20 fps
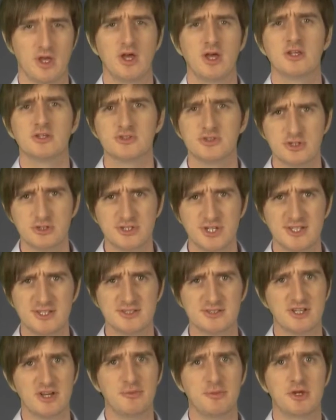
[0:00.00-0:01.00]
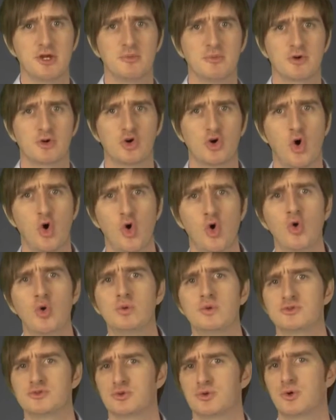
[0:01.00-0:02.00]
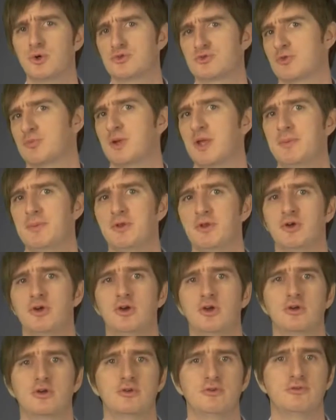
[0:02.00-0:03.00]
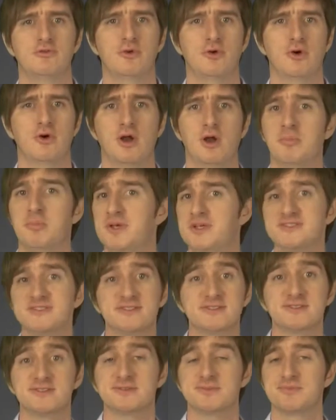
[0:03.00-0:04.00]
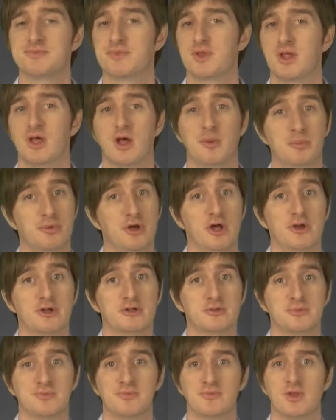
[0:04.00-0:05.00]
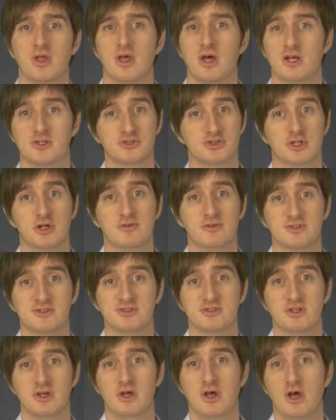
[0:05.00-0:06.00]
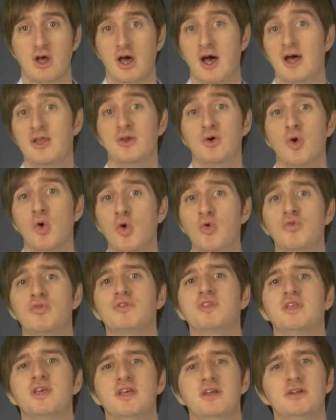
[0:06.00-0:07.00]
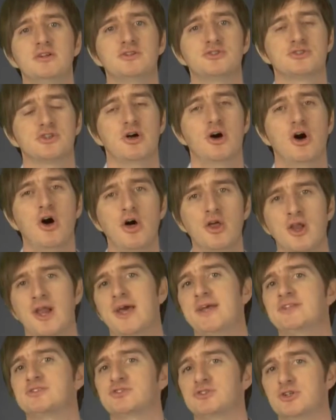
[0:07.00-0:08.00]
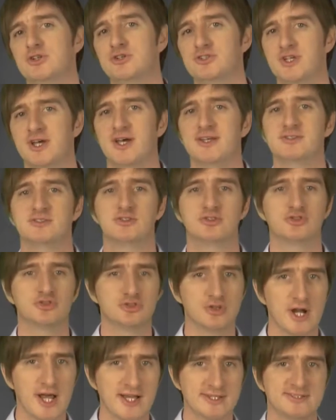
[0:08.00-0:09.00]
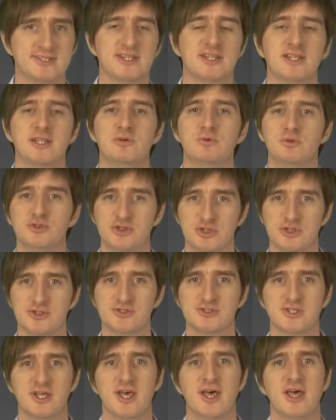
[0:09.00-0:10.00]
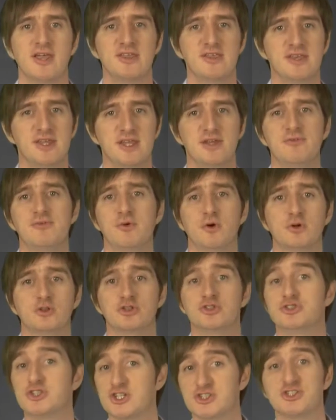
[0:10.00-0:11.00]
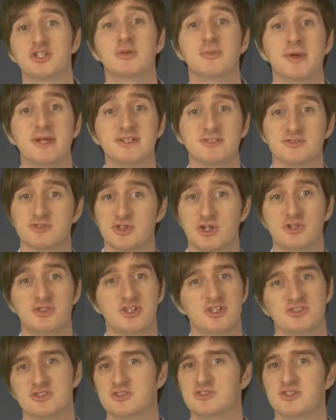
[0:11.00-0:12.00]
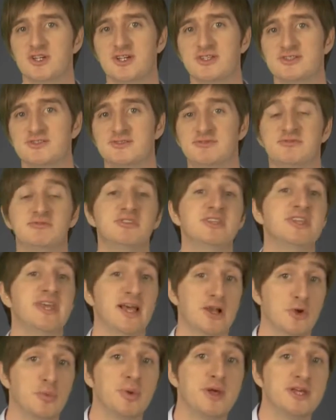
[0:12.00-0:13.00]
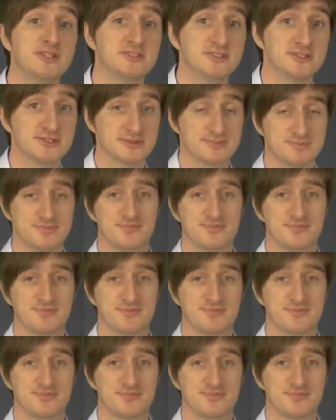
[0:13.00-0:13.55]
Search engines have become a core resource for people who are looking for a business, a product, a service, and over the years, online search has drastically reduced the need for traditional means of searching, such as the yellow pages.